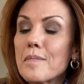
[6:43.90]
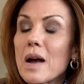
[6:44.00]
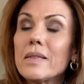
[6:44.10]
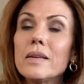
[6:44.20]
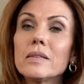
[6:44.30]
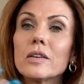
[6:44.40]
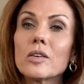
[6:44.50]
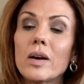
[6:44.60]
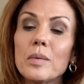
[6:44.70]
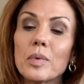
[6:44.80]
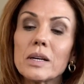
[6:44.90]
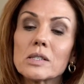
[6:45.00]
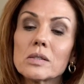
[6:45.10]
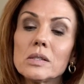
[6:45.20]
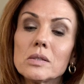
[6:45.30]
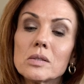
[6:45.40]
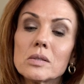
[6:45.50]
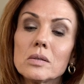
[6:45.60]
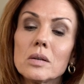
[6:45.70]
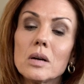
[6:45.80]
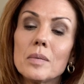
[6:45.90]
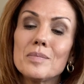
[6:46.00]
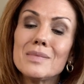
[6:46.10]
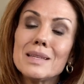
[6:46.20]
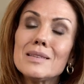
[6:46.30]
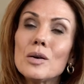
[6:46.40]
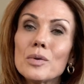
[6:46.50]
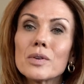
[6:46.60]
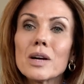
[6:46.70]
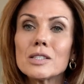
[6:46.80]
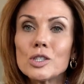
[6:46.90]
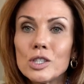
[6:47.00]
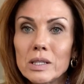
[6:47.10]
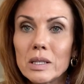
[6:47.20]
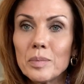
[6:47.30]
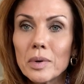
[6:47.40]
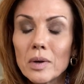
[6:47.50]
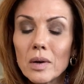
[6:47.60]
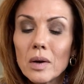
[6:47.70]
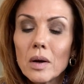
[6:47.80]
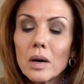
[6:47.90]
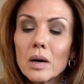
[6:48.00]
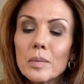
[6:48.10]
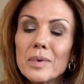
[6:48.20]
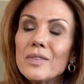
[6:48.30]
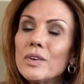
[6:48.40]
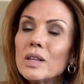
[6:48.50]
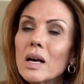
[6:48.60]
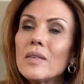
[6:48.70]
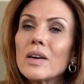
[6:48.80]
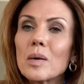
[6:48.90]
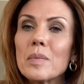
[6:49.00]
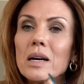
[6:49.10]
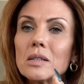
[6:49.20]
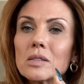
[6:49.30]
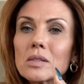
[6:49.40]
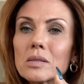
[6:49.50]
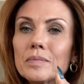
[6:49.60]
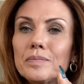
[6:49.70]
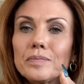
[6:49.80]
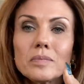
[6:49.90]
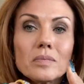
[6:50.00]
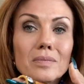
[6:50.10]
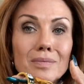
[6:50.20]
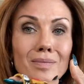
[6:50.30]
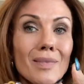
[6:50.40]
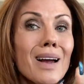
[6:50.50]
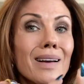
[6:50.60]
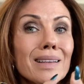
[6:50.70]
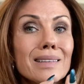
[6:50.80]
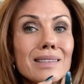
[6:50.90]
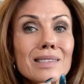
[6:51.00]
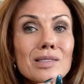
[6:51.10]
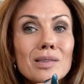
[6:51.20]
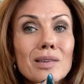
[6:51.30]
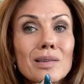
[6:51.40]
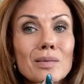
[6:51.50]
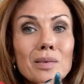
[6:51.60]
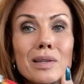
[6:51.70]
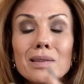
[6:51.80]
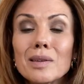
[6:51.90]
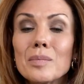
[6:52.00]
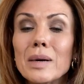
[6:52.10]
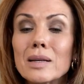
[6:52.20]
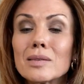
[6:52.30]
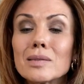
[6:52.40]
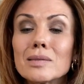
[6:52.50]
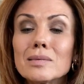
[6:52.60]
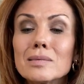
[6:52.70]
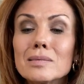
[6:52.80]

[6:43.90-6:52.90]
I think they're great bracelets. Um, you know they're not cheap, uh, but if you love Hermes, I think these are one of their better